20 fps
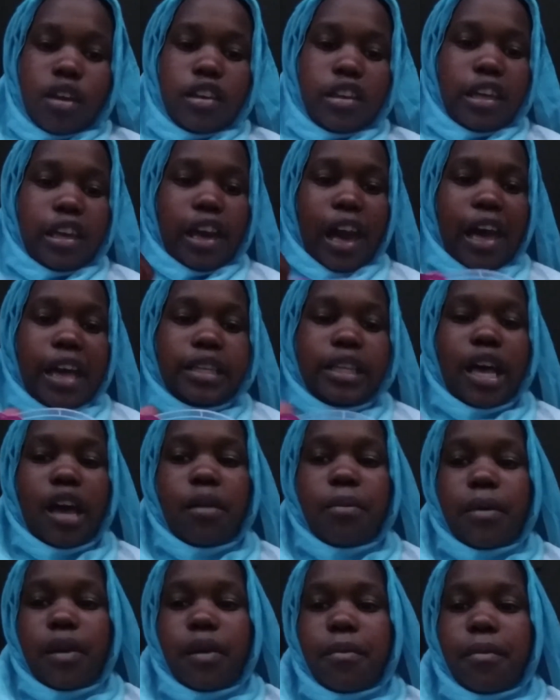You guys,
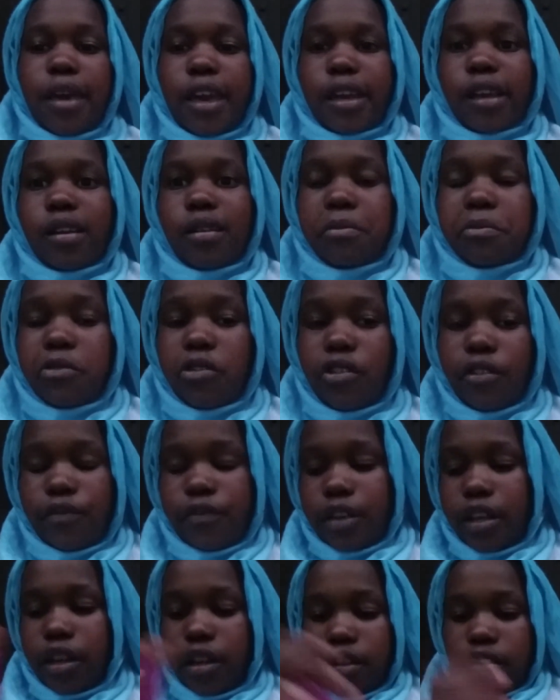I'll be making more
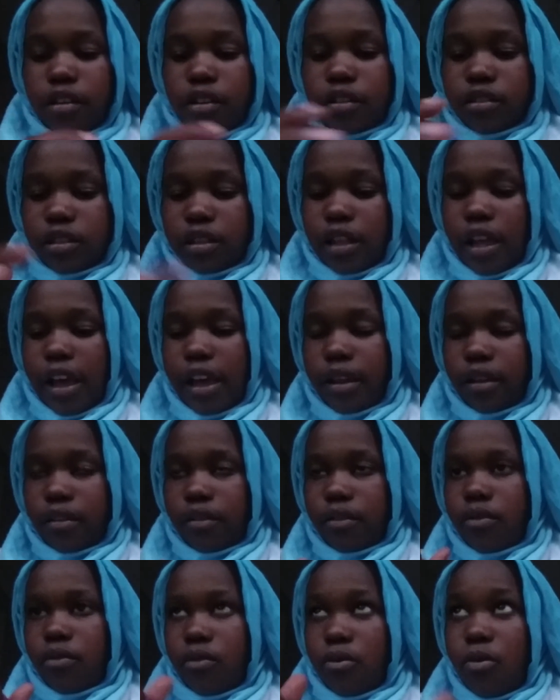videos
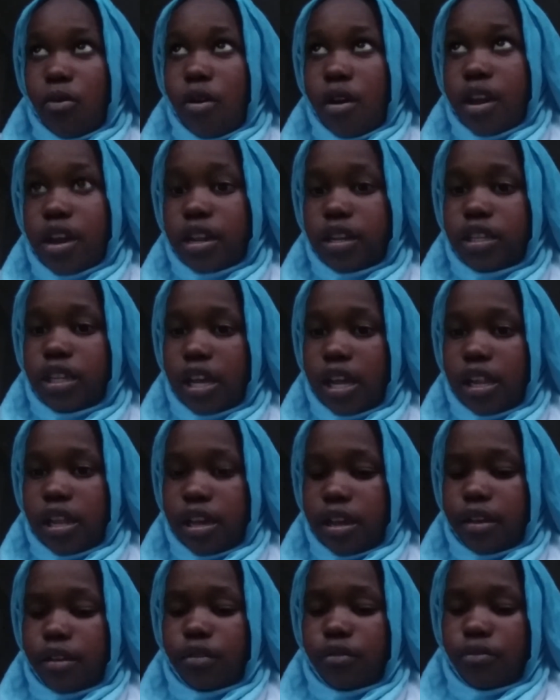like warhead
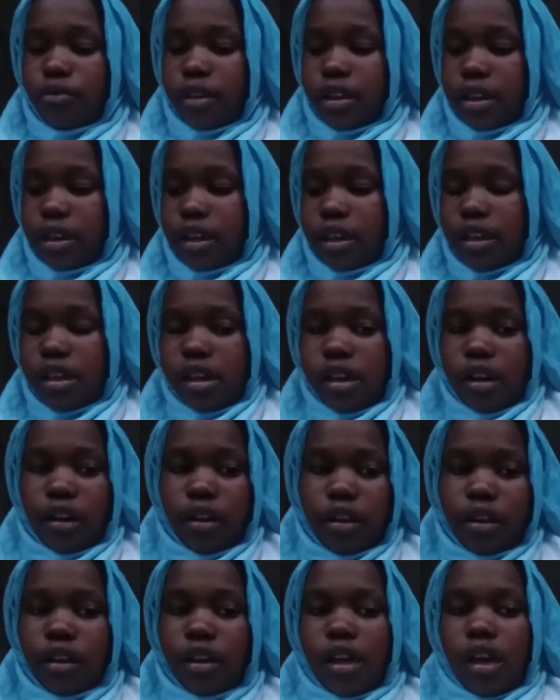challenge, wet
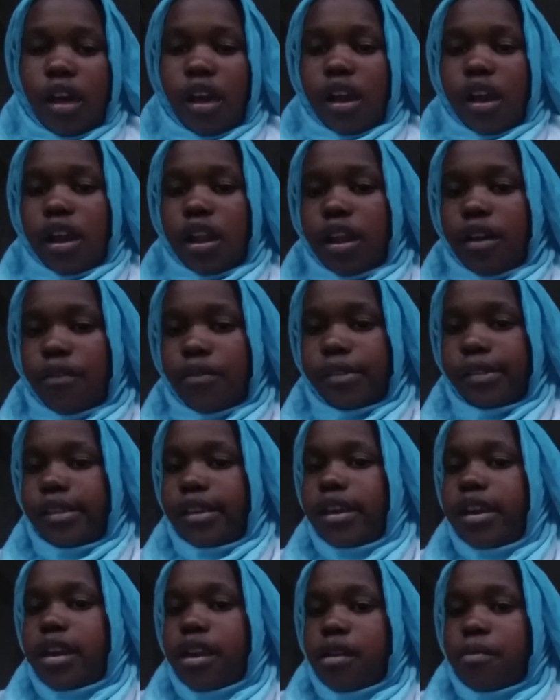head, and
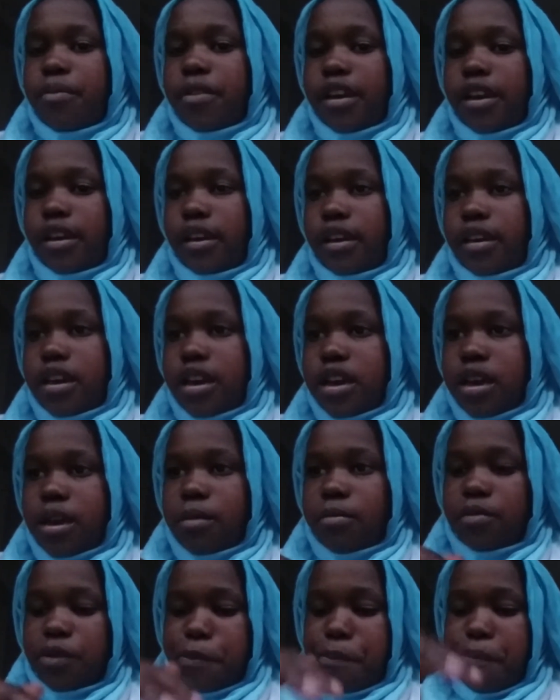everything, playing games,